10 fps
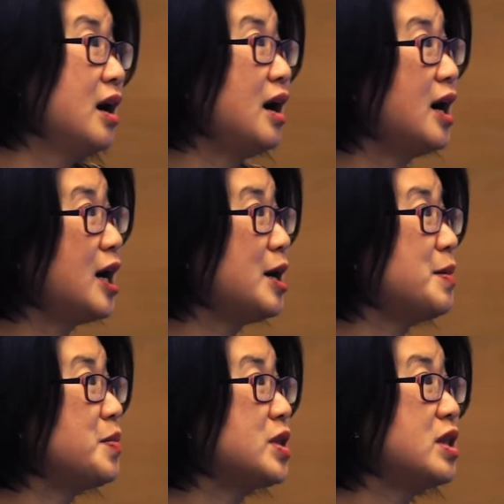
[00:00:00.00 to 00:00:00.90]

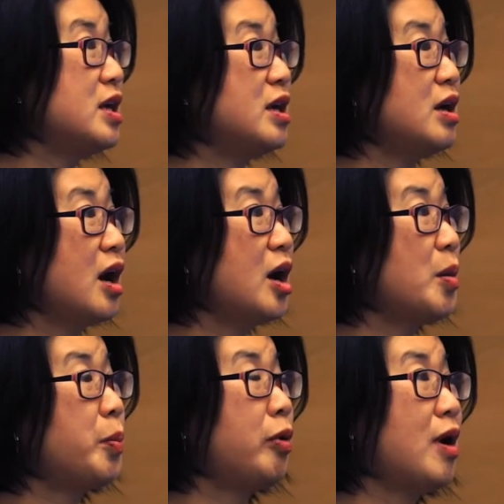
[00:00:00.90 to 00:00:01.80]
the
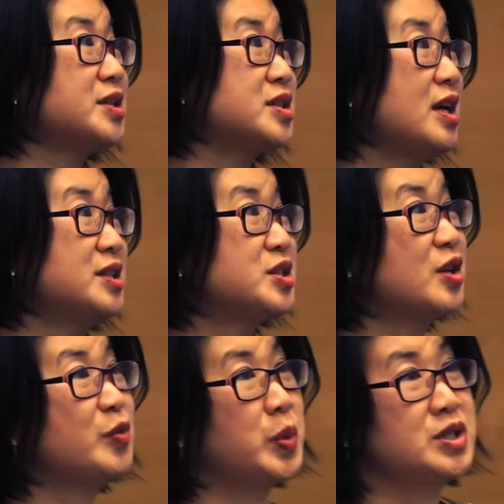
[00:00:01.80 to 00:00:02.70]
process
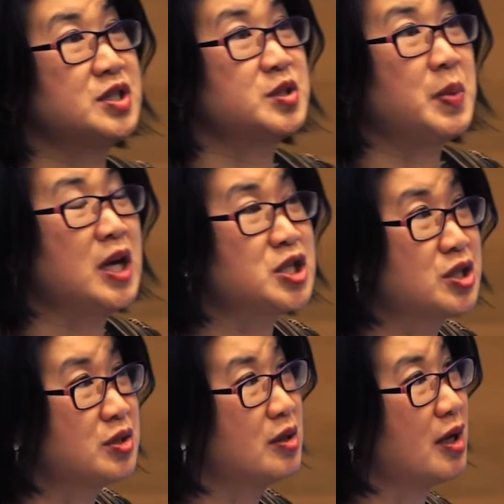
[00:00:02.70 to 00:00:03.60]
of participation,